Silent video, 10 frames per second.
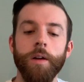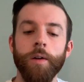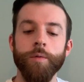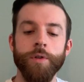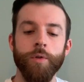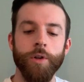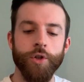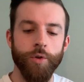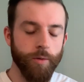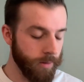I wasn't quite
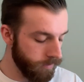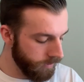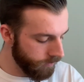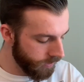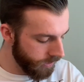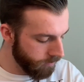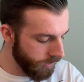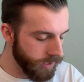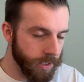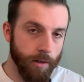sure it obviously
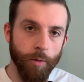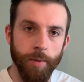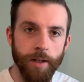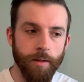bled a little bit.